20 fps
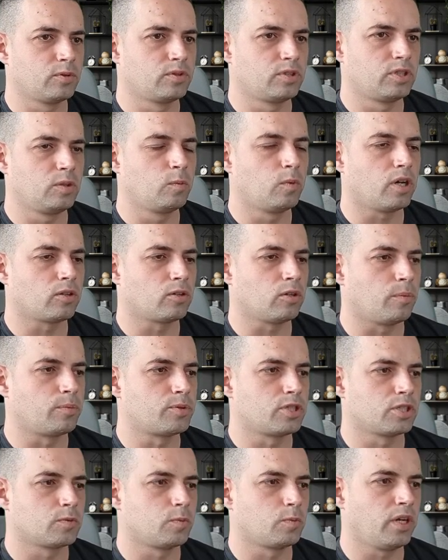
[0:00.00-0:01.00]
what
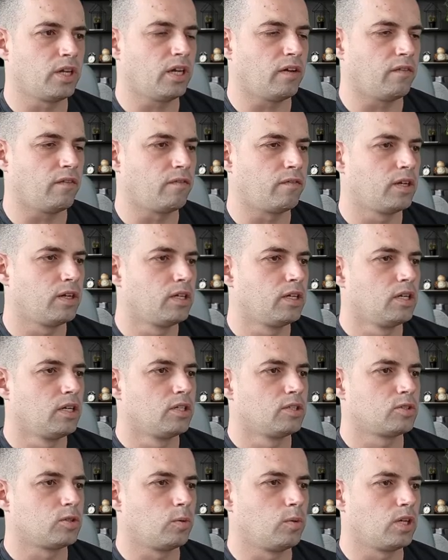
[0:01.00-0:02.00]
options we have.
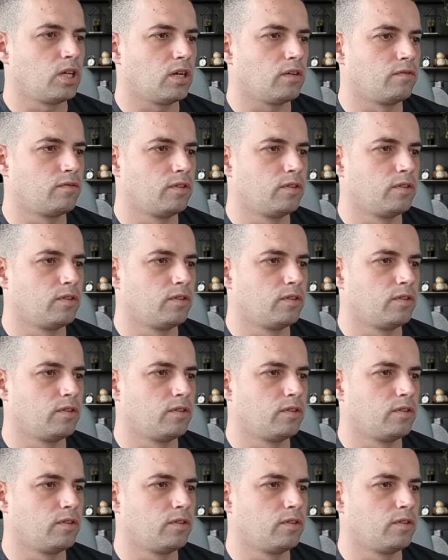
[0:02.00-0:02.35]
So we have